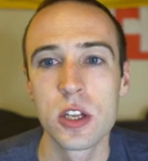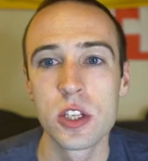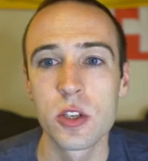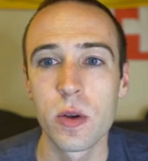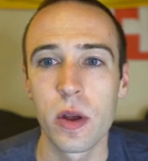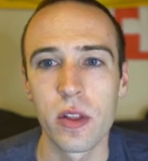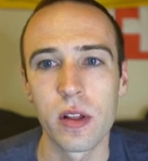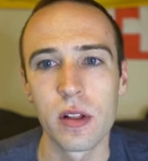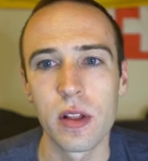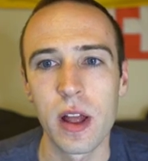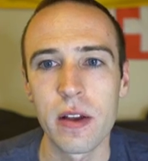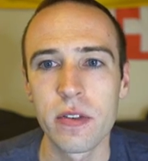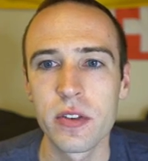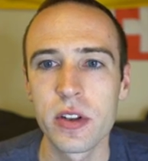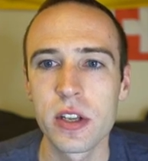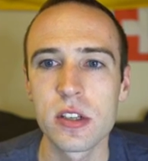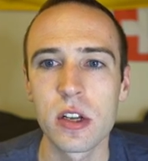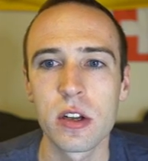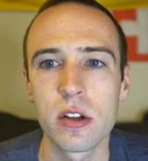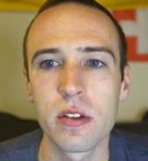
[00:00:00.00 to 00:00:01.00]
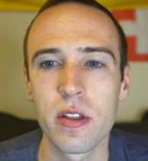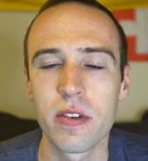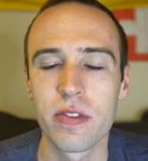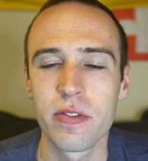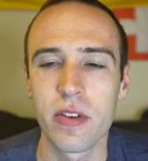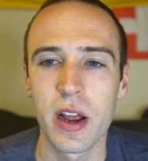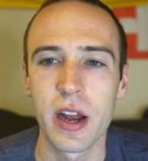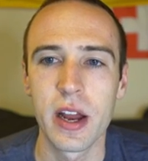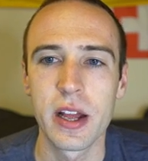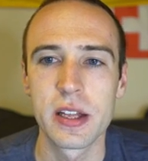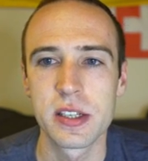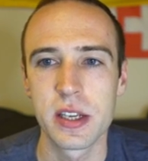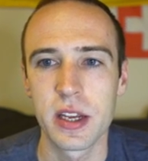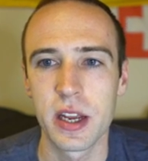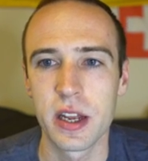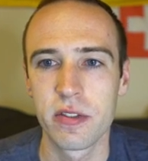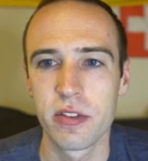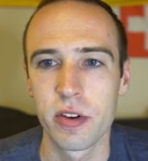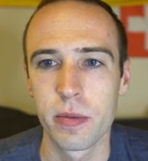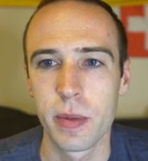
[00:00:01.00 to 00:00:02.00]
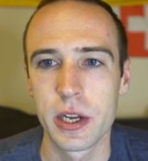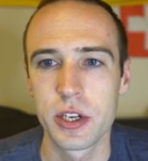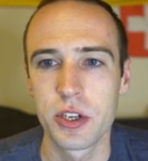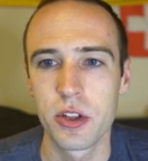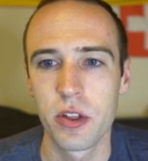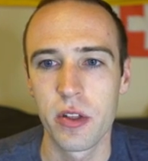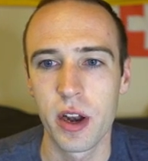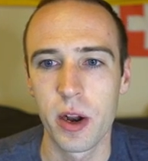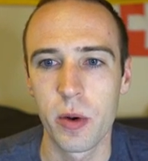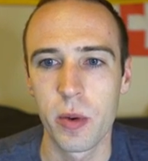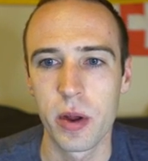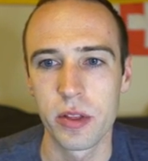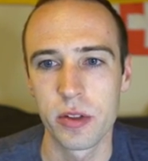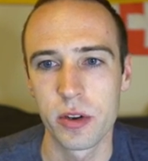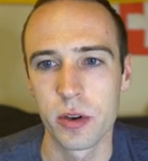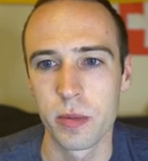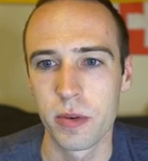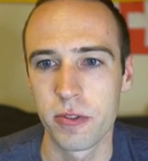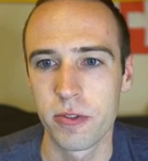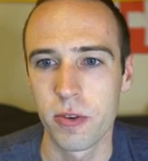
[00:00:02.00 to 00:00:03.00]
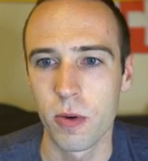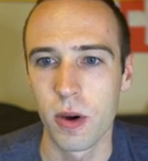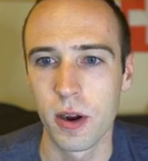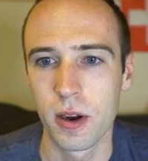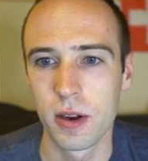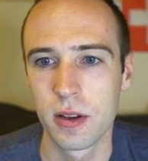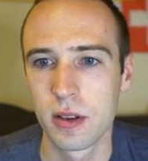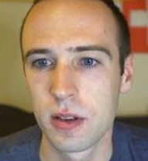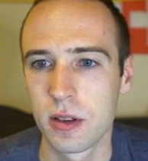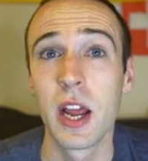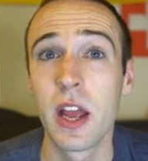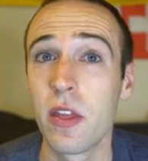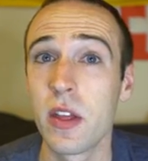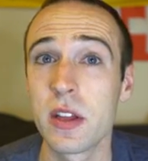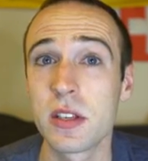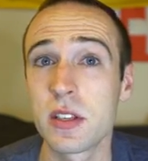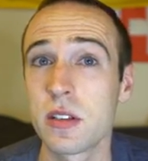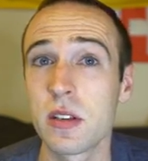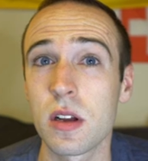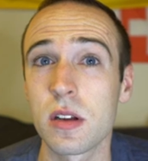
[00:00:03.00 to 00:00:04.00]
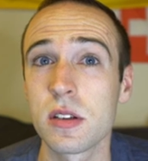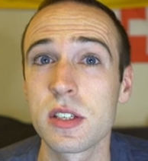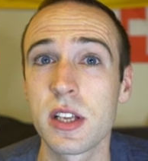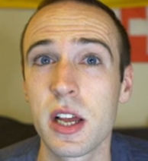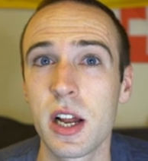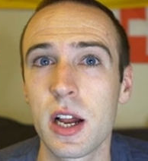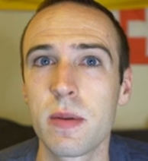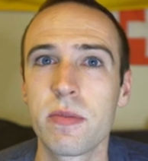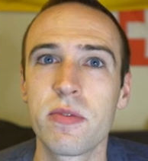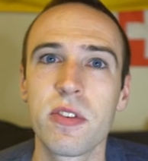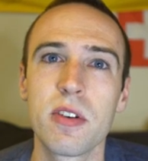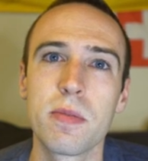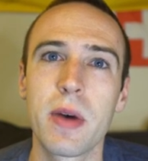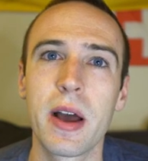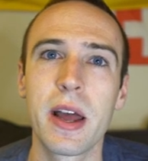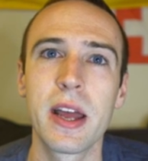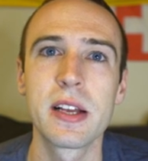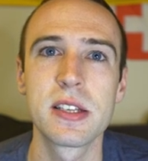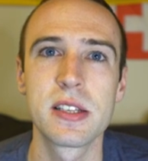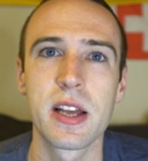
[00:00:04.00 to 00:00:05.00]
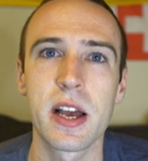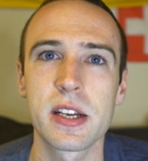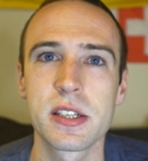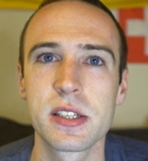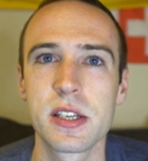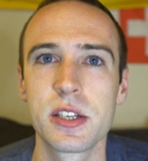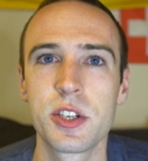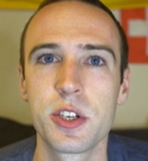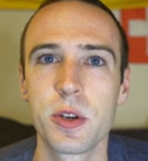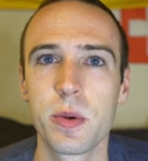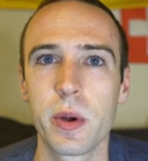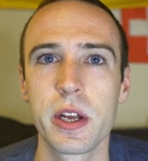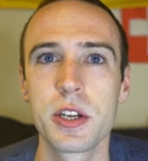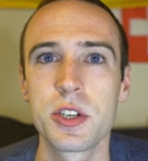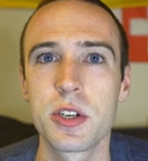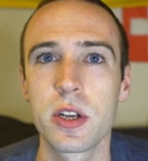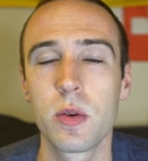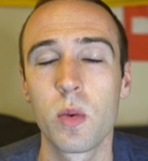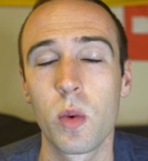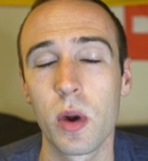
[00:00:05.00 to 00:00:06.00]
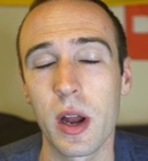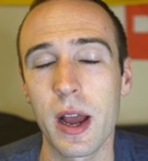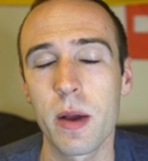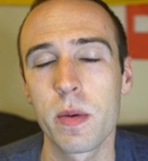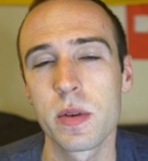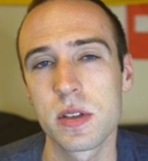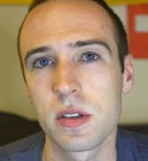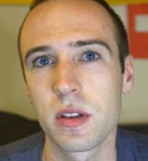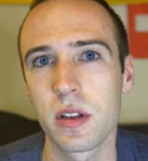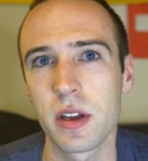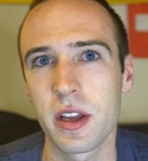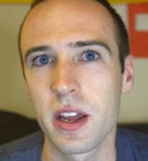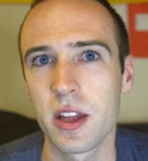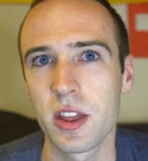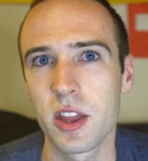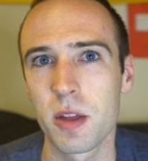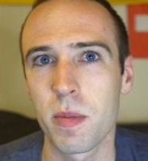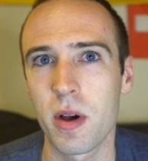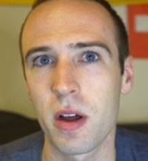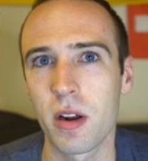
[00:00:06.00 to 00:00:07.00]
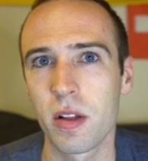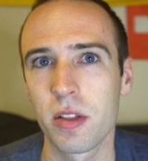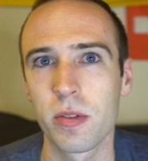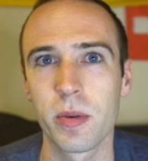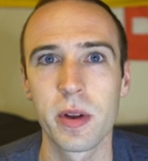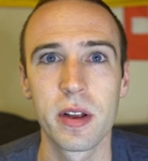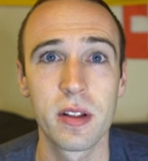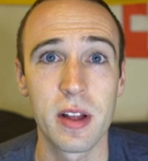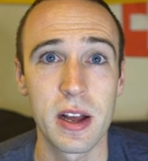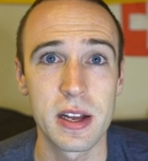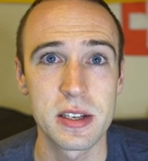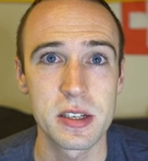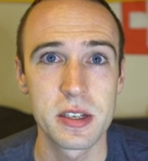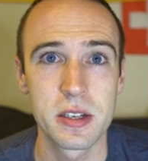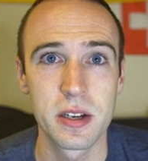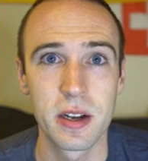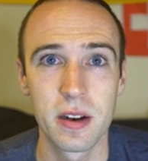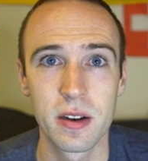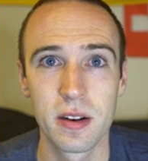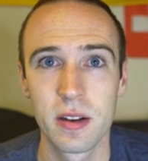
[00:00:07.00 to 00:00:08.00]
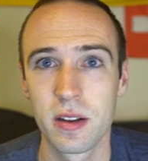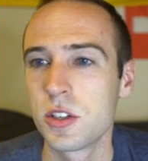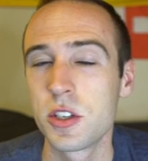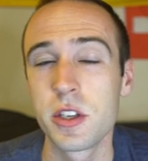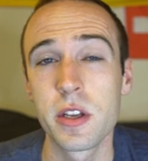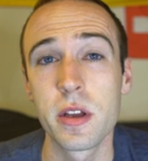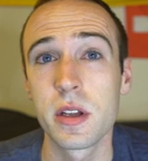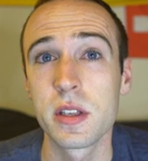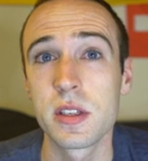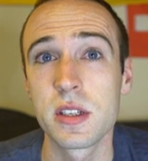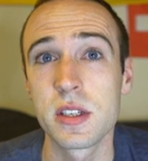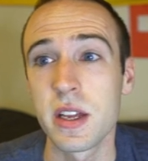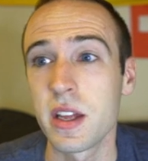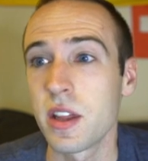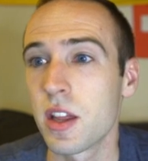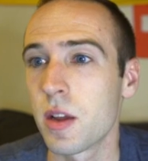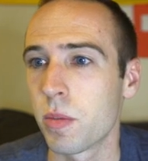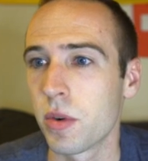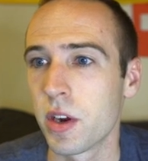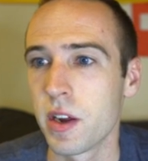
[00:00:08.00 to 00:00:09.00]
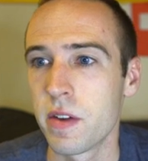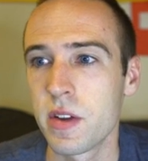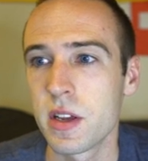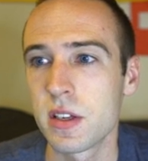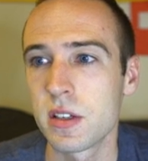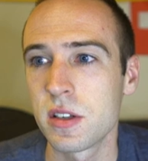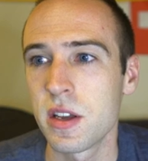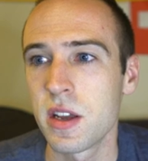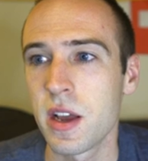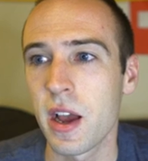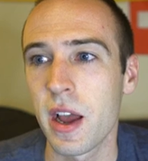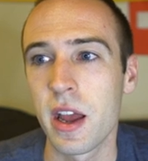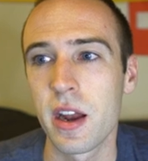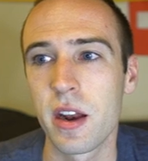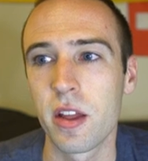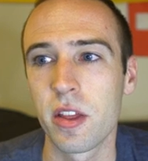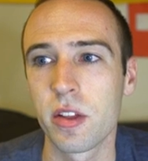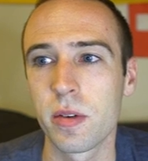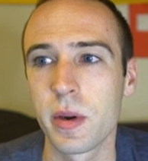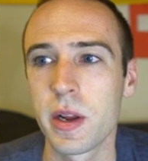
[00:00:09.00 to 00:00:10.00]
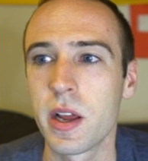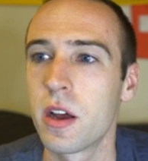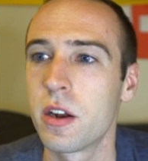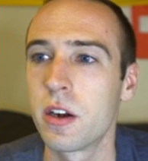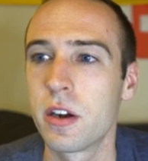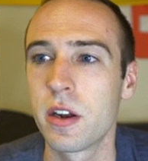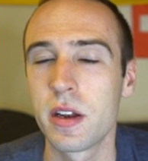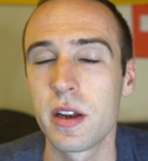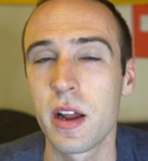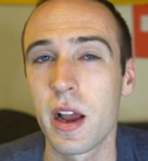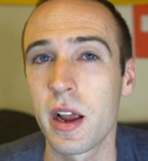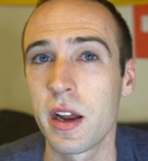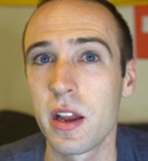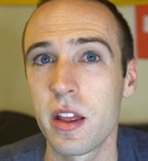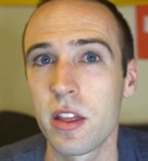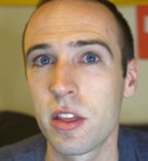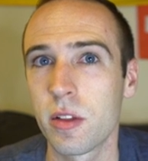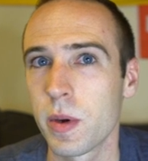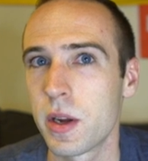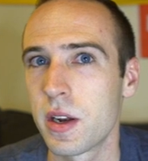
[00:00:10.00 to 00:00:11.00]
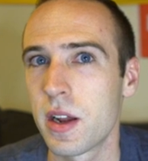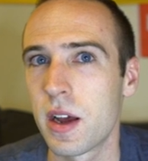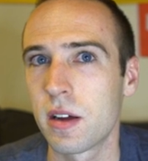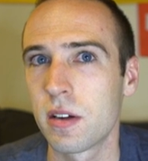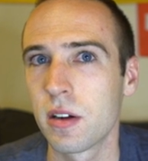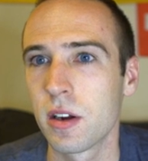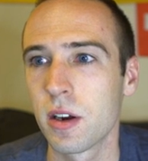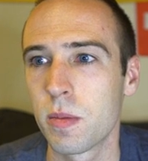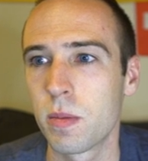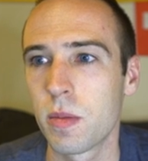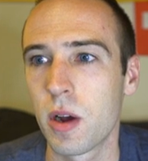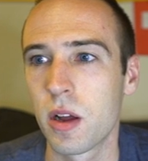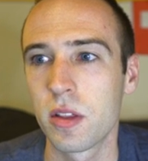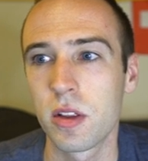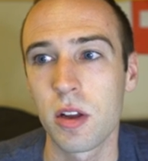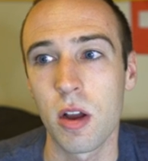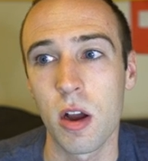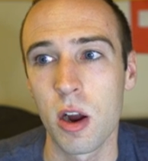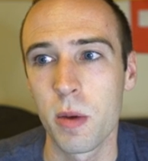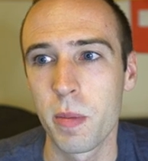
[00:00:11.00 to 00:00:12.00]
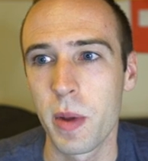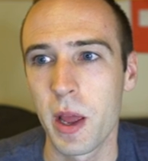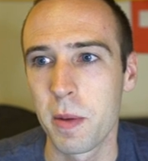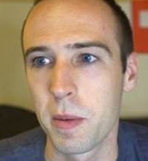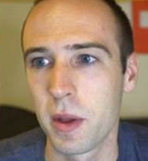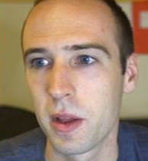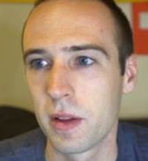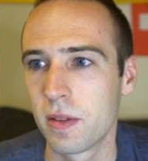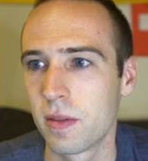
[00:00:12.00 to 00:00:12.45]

So on the left is all of the financing information that I went through before. And this is all set up for my exact situation when I was looking at the Model 3 last year. So you can see that previously I had a $393 a month car payment.